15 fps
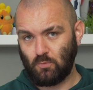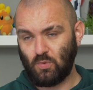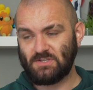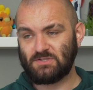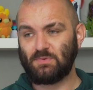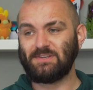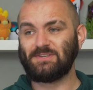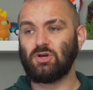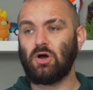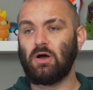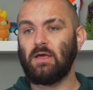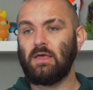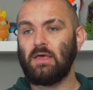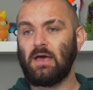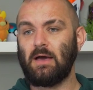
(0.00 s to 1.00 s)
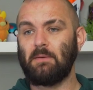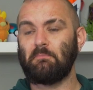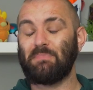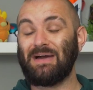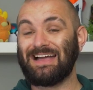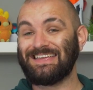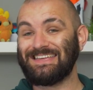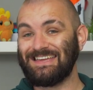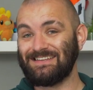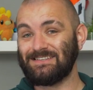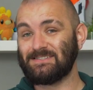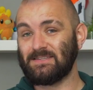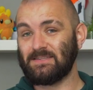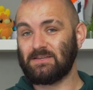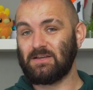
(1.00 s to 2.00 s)
Once we'd got back
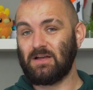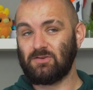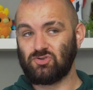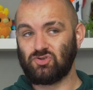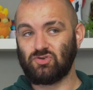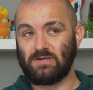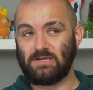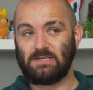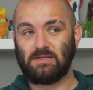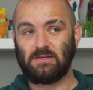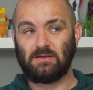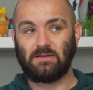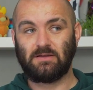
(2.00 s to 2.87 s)
into the country,